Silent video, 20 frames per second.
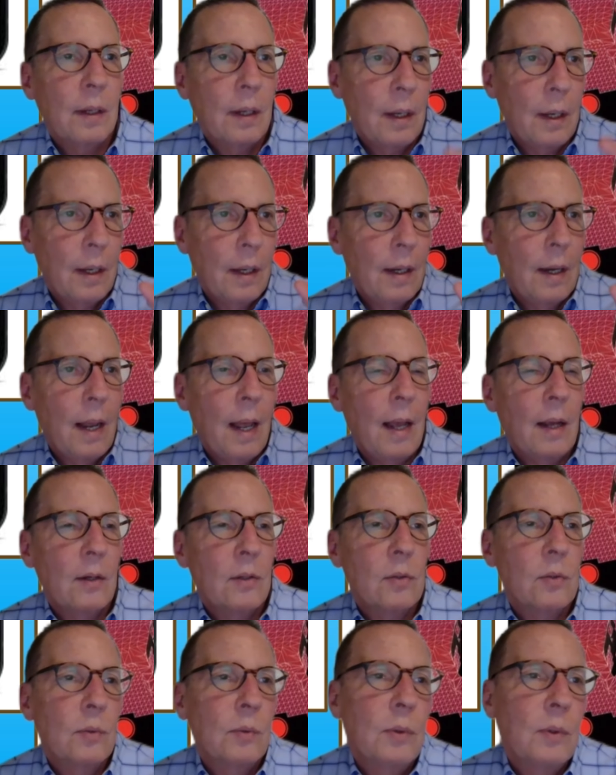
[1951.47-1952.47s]
an
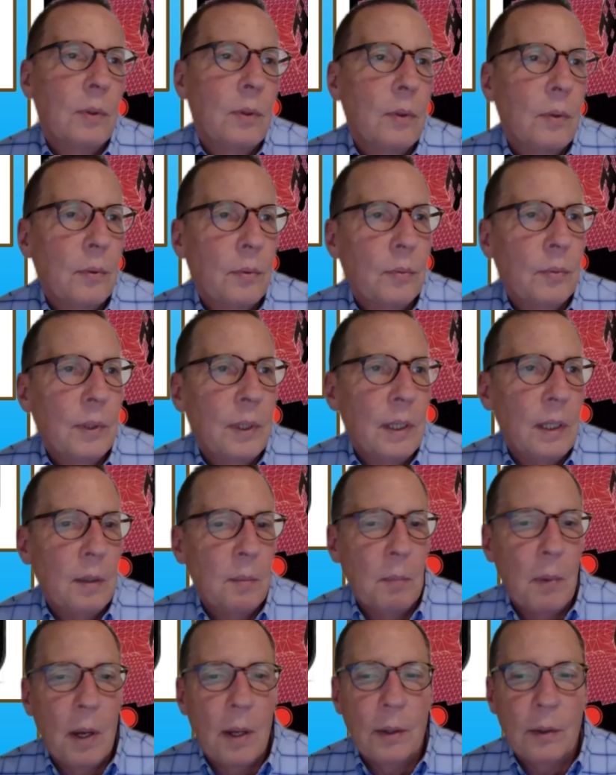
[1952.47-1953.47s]
actual
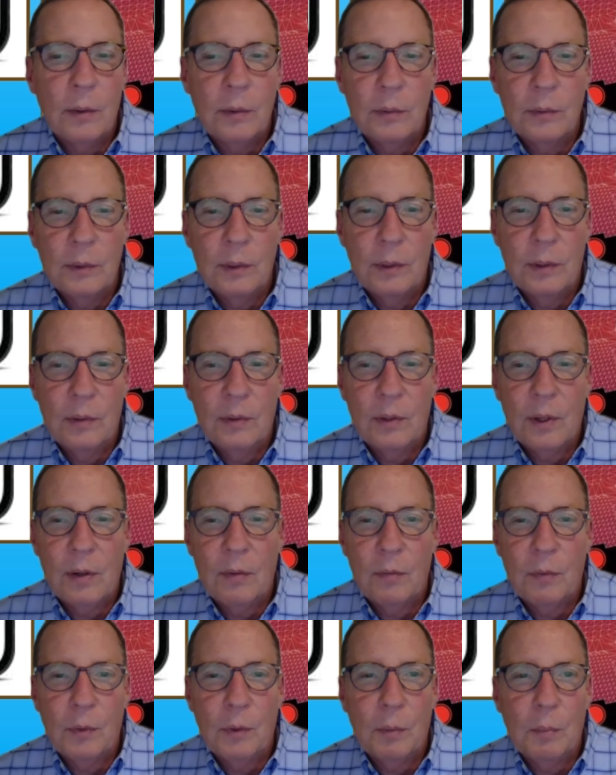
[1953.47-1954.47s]
3D model
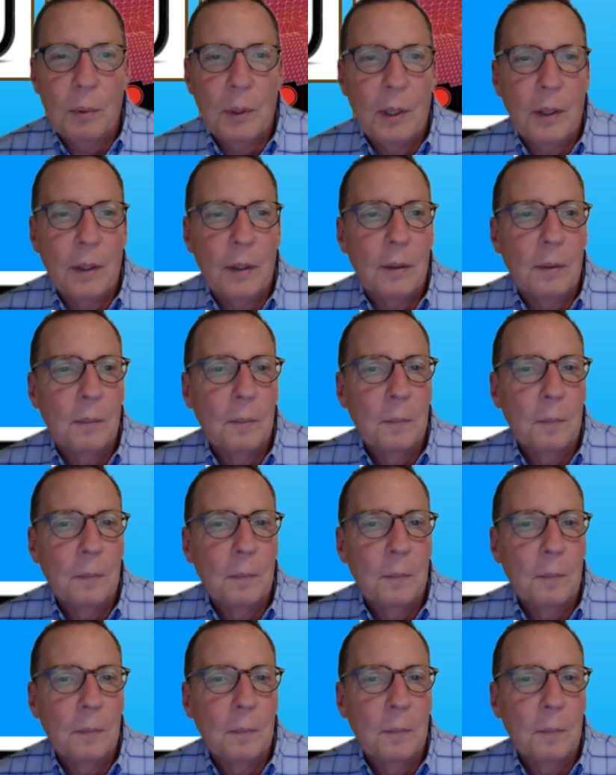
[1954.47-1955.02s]
inside Floor Planner.